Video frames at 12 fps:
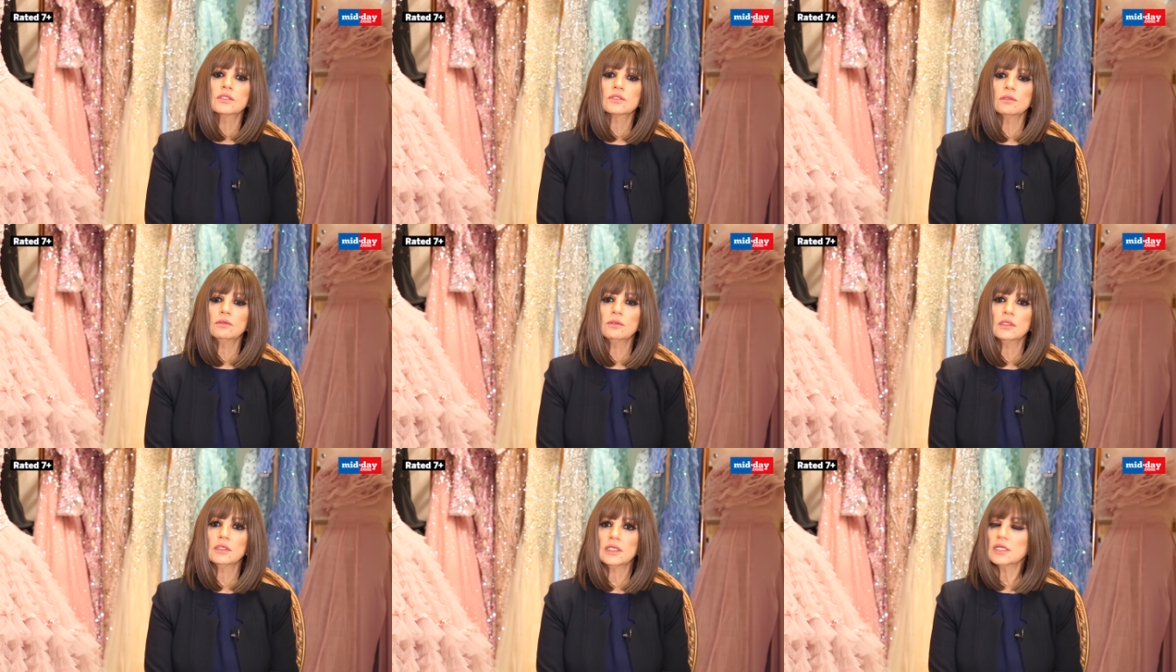
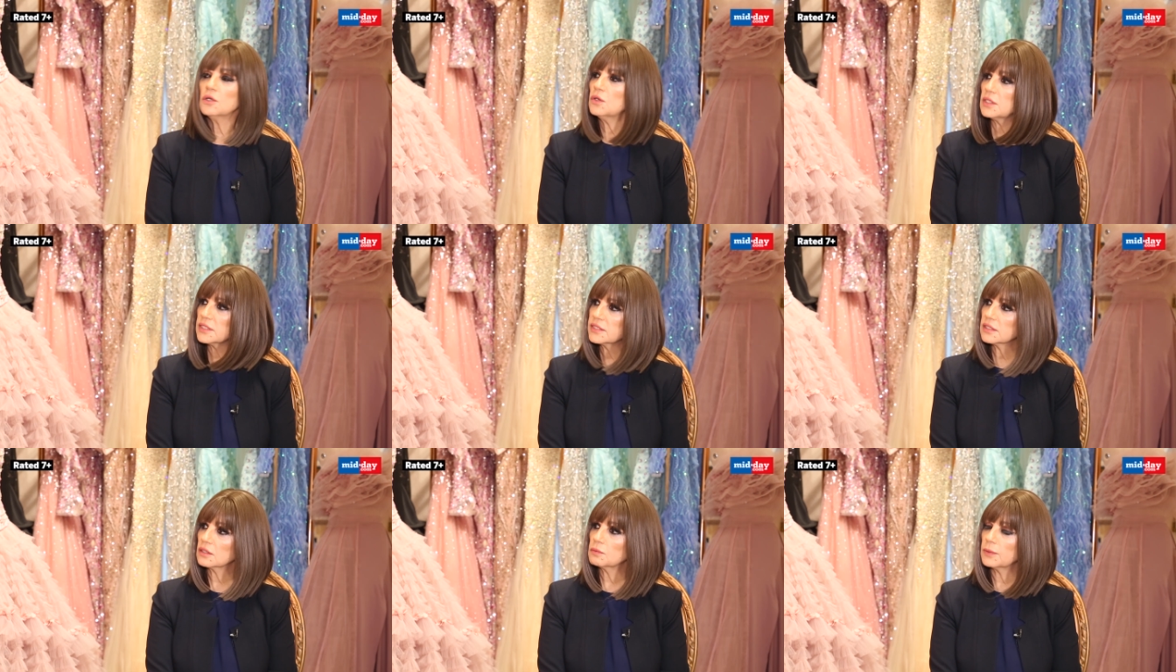so uh, in a
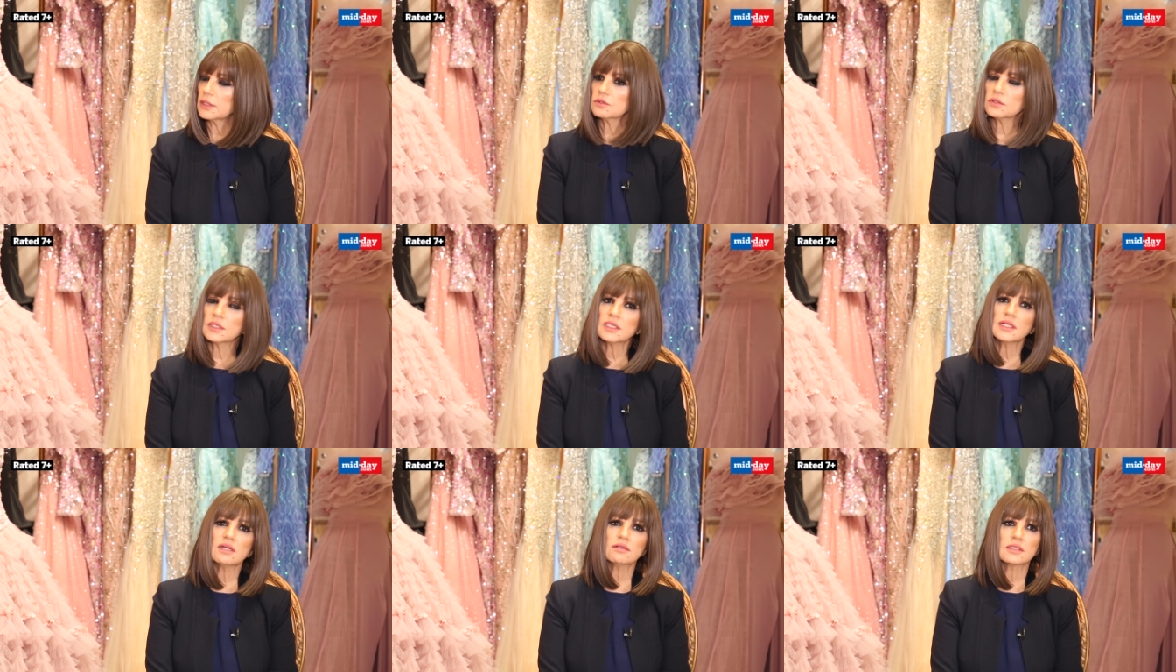holistic way
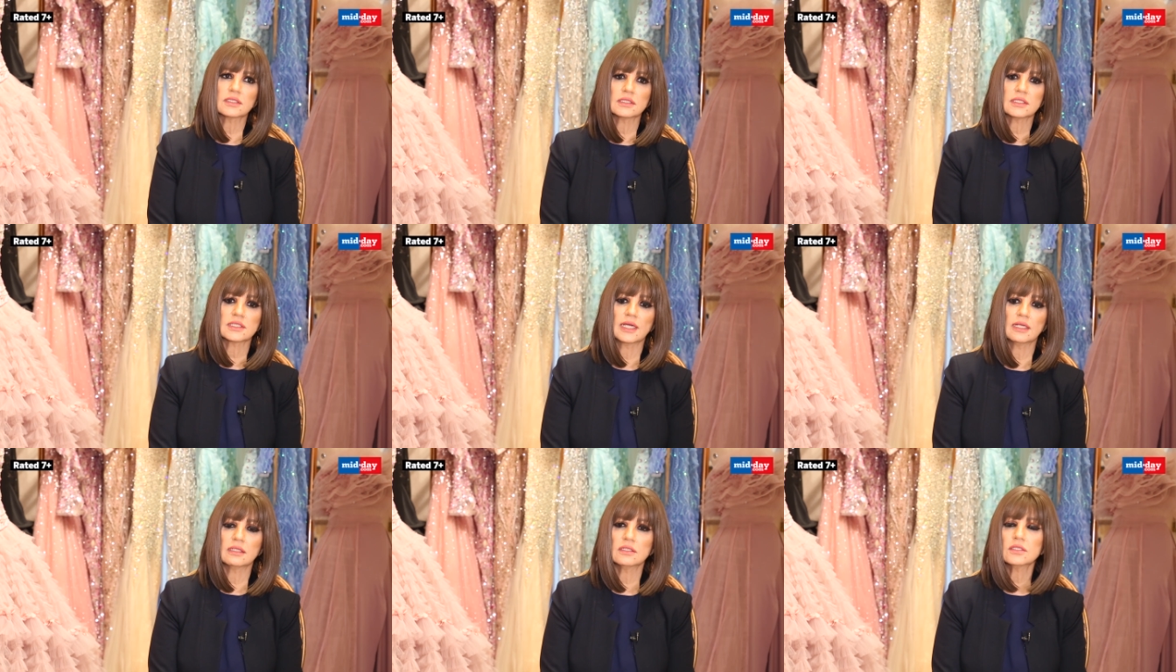today there is a
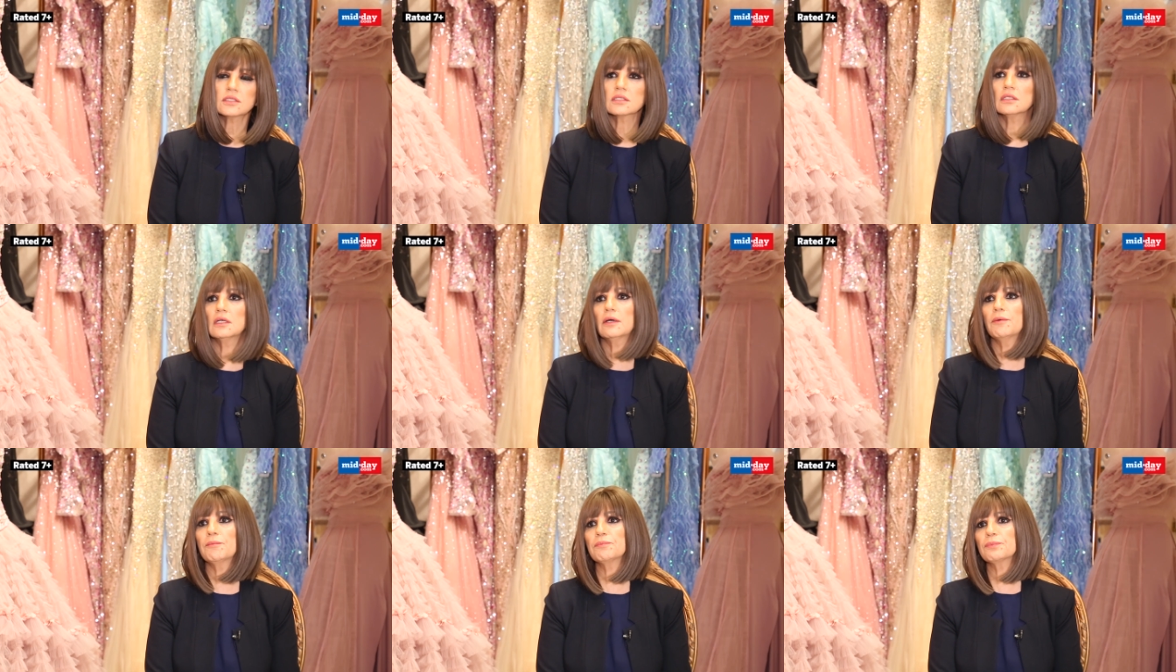stylist
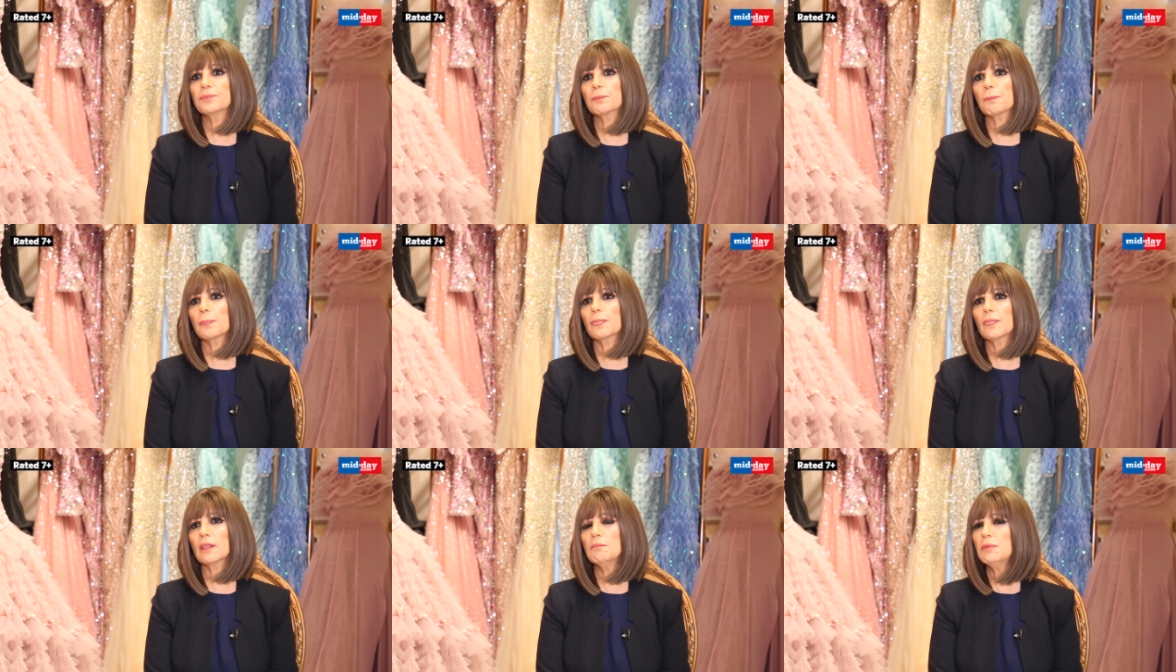um,
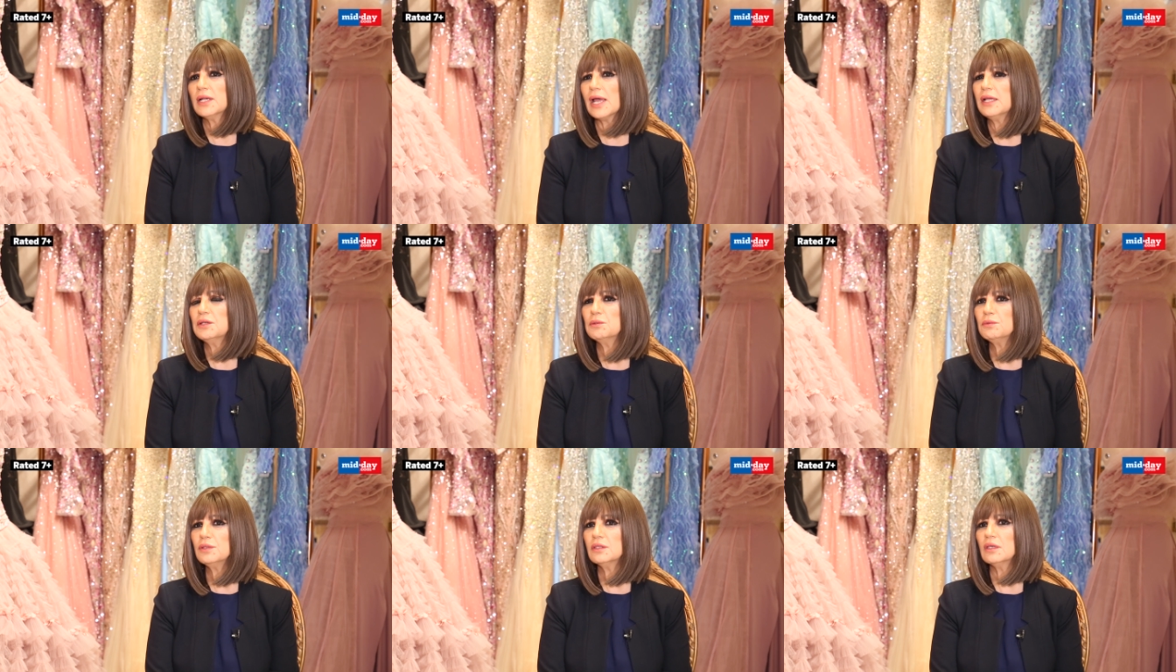but i
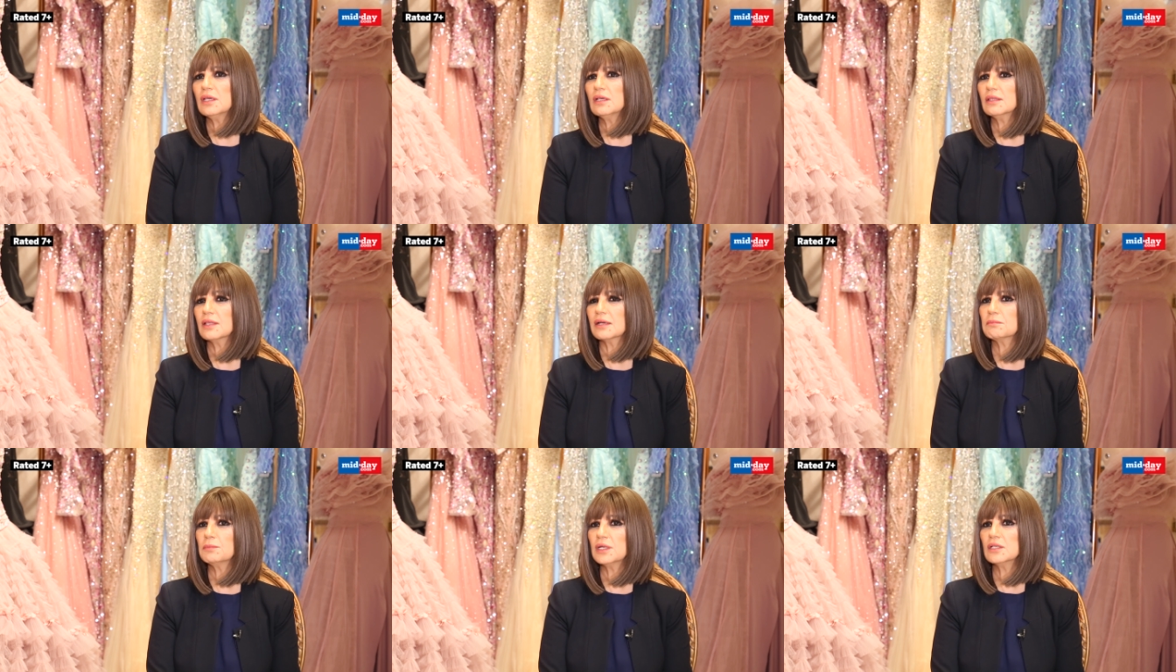don't think
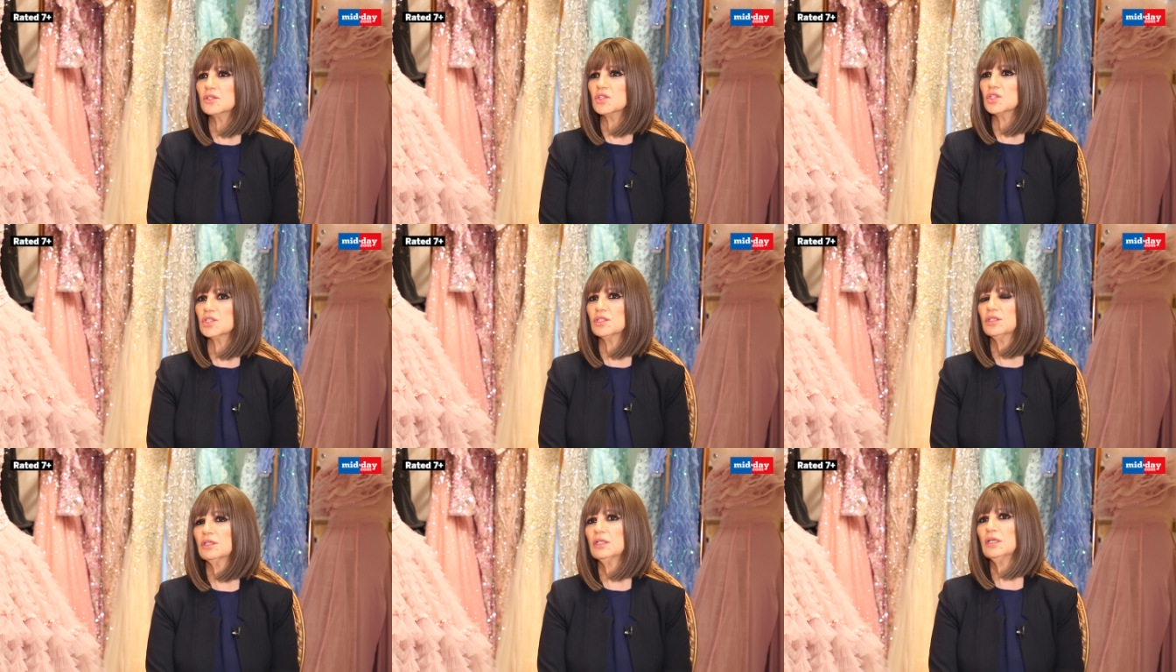that much
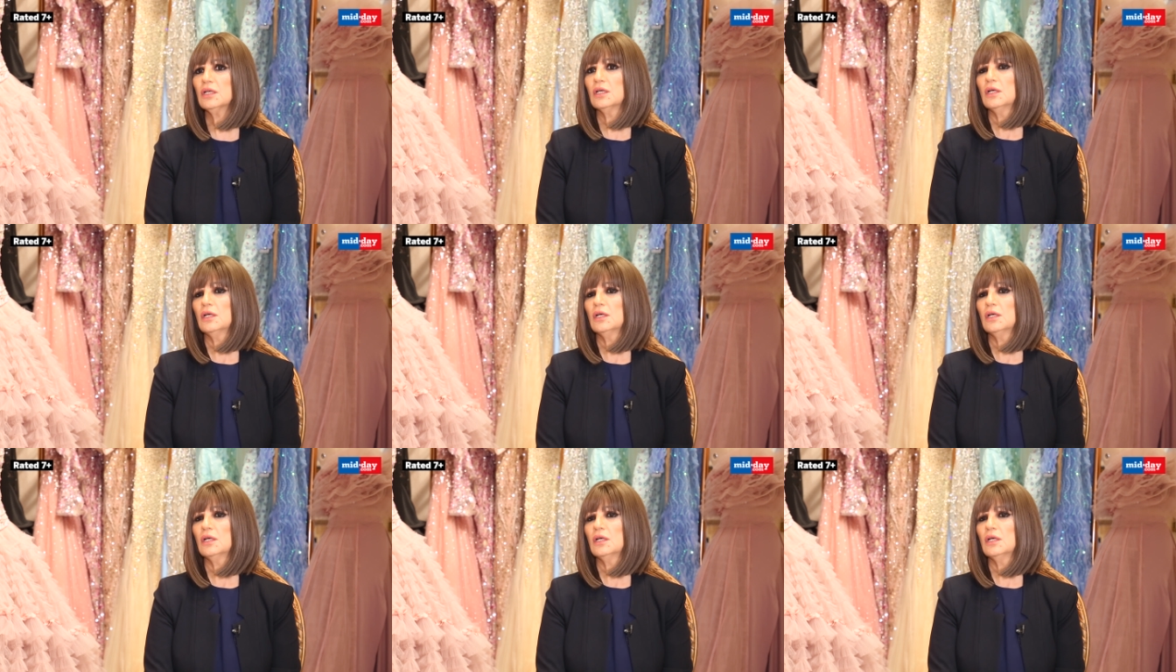uh,